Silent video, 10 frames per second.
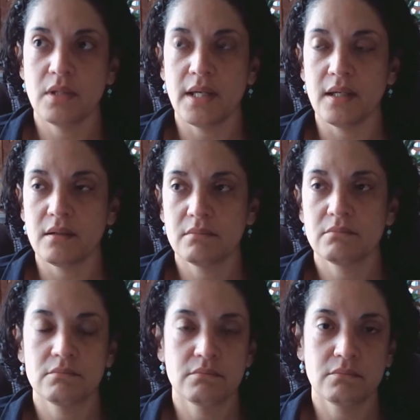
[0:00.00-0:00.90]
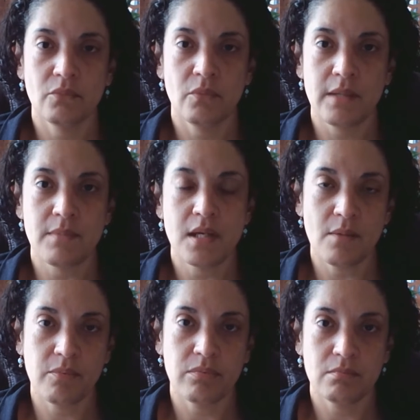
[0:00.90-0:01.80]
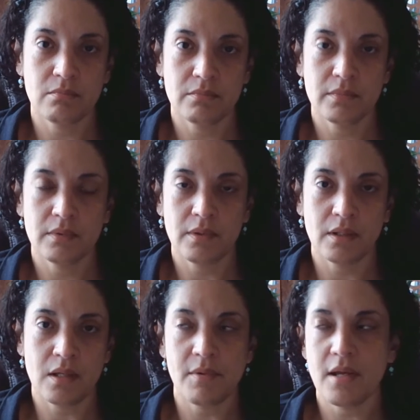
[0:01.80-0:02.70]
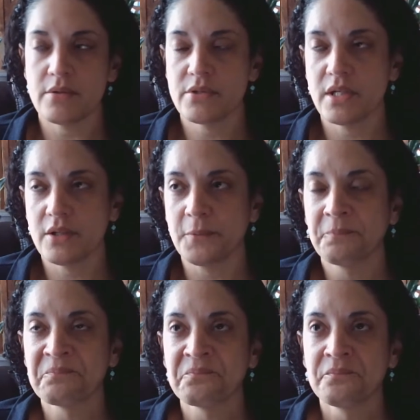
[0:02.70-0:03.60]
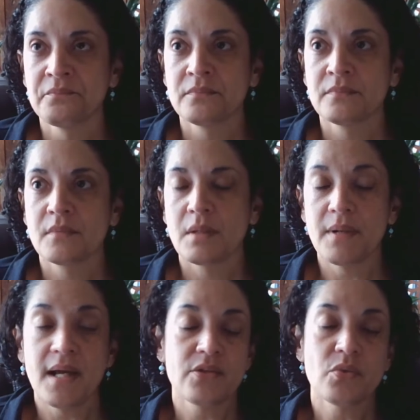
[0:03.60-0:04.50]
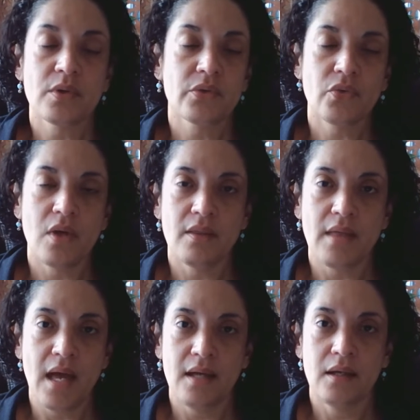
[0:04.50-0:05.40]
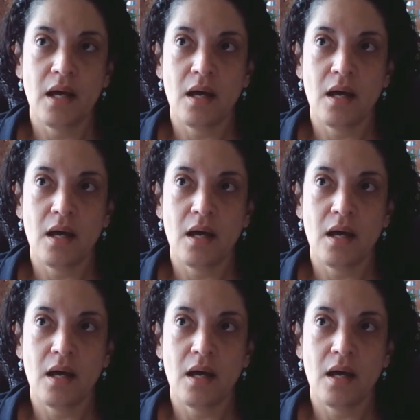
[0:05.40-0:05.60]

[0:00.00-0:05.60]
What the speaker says: Like, wake me up a couple hours later. But I had to work through all that.